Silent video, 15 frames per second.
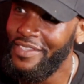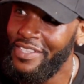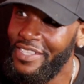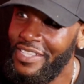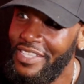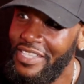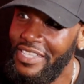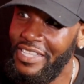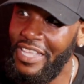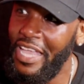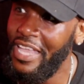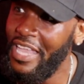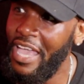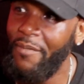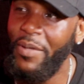Yeah, because
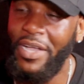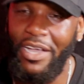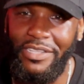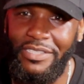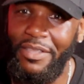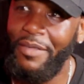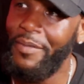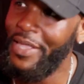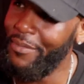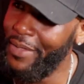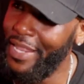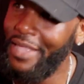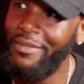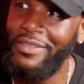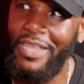they got to come up with a different
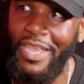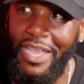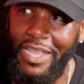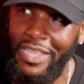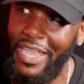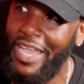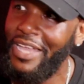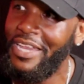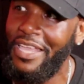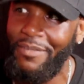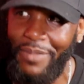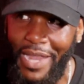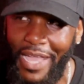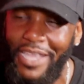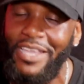approach because you on your
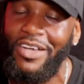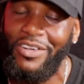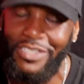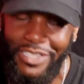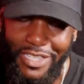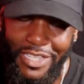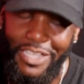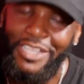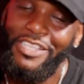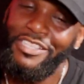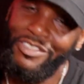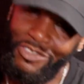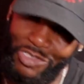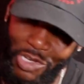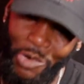points.
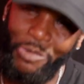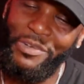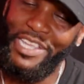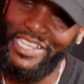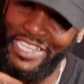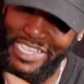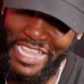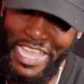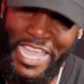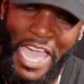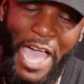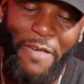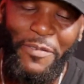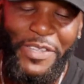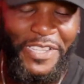Like, So
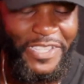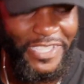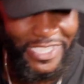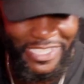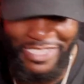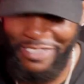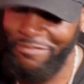they got me.